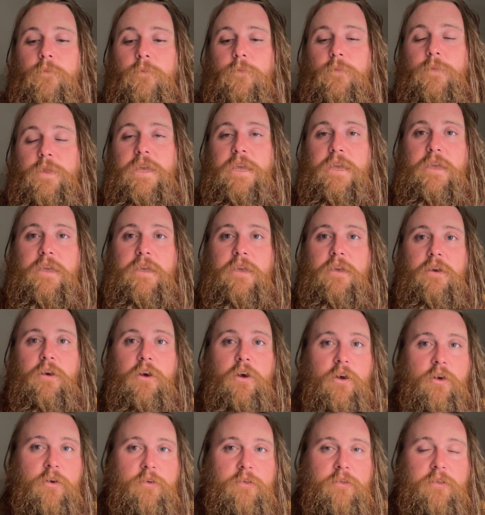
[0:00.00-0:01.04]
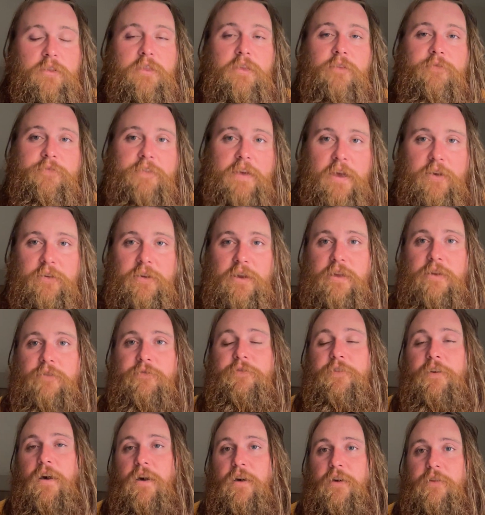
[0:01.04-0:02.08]
The founding
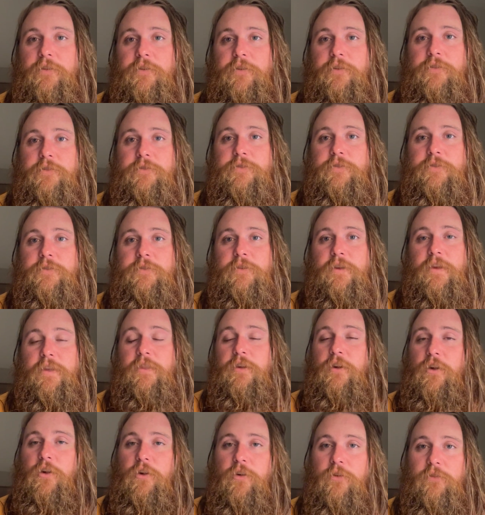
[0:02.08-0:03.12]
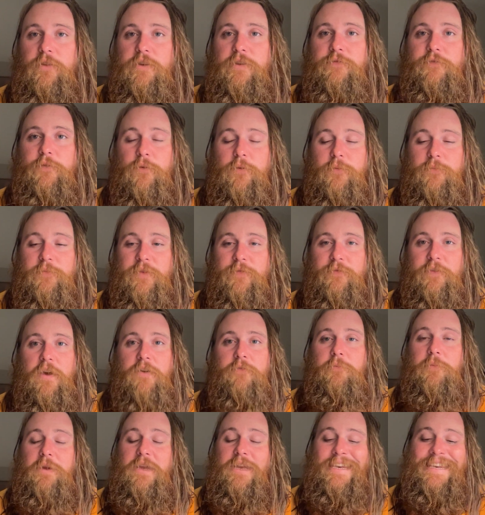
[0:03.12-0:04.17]
fathers in the early forms of
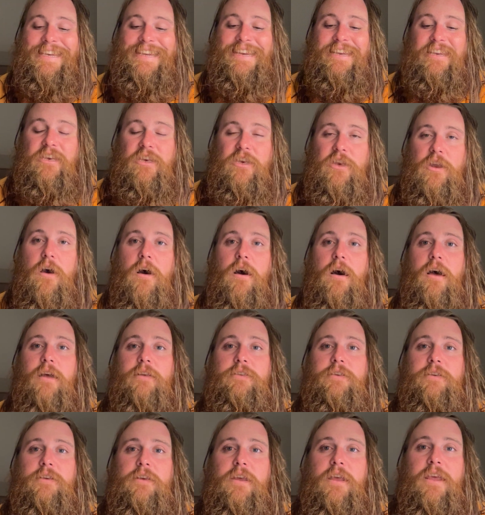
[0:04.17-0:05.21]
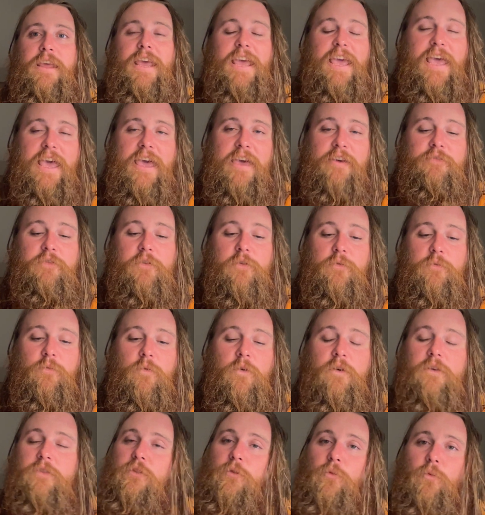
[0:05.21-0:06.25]
government did not ever
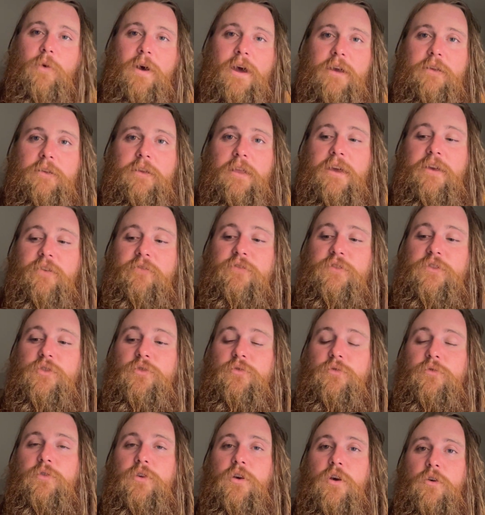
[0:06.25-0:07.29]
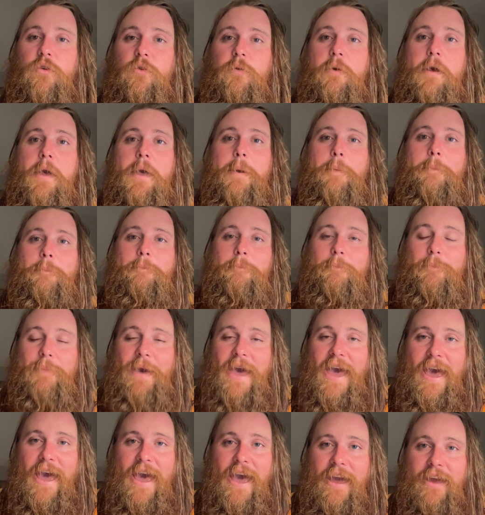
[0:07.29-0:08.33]
want the wildlife to go
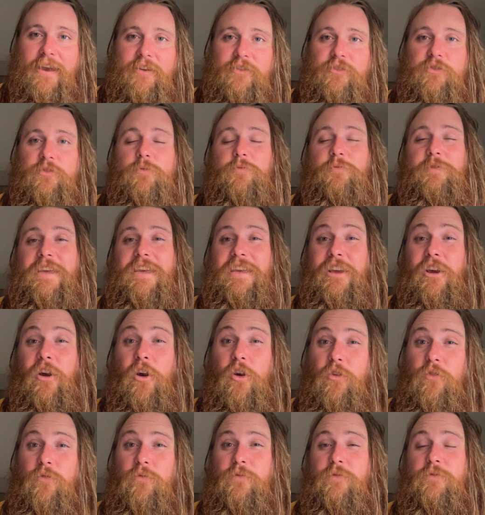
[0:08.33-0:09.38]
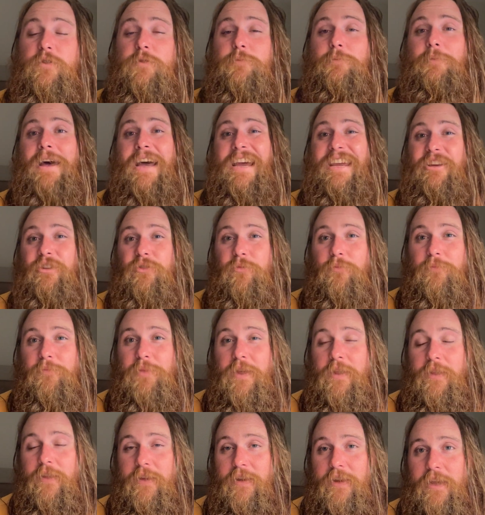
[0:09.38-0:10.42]
back to being owned by
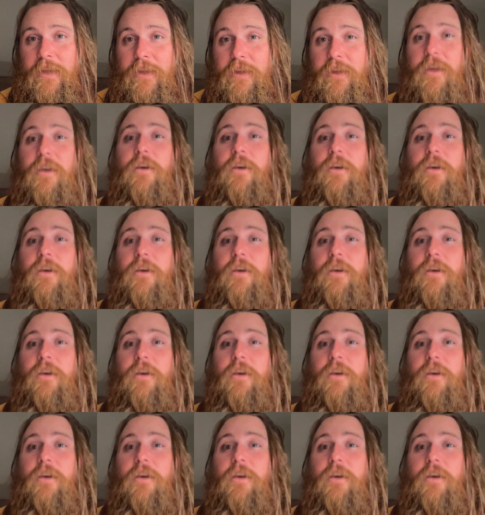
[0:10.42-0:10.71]
nobility,